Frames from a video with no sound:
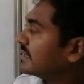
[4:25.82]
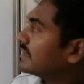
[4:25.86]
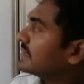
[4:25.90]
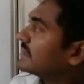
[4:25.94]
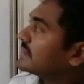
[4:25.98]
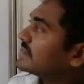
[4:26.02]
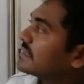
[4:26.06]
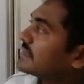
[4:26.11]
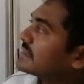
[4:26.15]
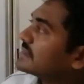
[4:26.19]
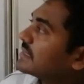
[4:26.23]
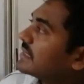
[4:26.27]

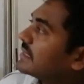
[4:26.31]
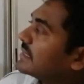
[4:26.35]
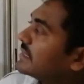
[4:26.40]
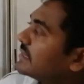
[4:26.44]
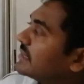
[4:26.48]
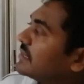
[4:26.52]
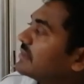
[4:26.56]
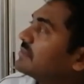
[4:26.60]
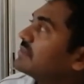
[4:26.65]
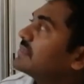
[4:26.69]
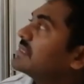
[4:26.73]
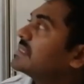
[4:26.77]
Such kind
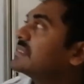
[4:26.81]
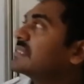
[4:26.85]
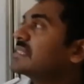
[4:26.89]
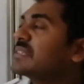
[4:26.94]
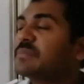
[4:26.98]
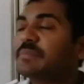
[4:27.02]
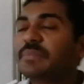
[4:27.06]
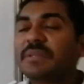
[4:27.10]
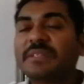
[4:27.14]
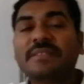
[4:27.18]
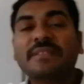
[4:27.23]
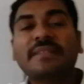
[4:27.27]
of this
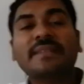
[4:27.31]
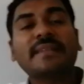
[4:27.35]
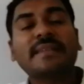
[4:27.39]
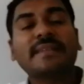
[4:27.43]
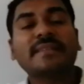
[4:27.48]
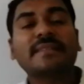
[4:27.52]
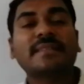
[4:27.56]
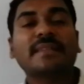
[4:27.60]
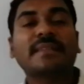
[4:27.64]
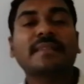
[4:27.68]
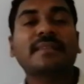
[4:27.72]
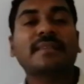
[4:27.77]

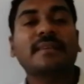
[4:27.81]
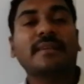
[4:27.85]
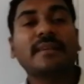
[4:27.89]
representation